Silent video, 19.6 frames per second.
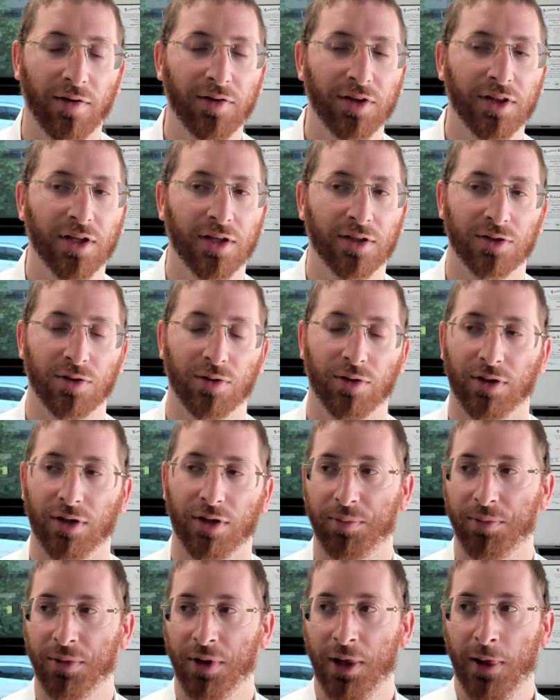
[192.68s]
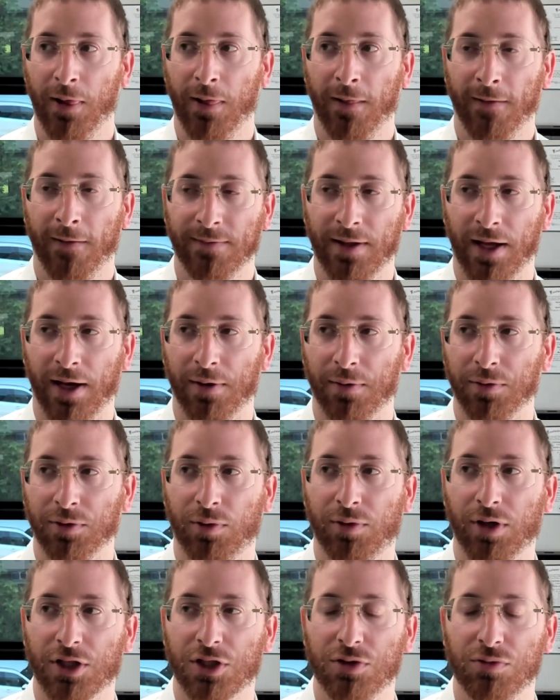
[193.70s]
everything is going up. Now,
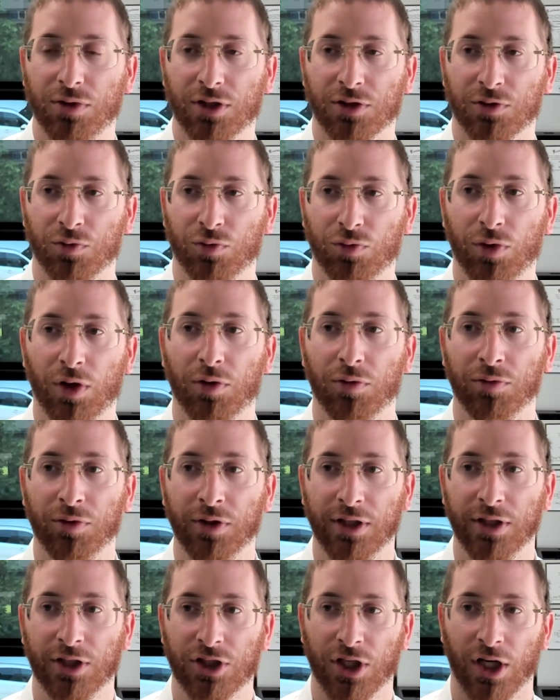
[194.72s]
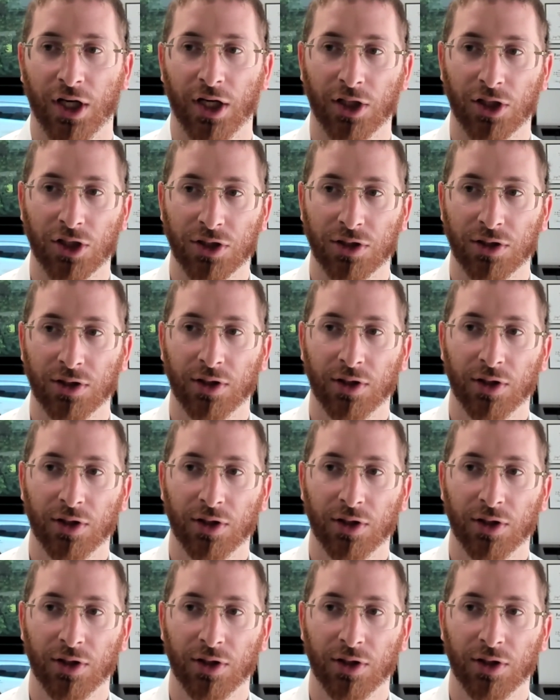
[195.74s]
the question really is what really changed?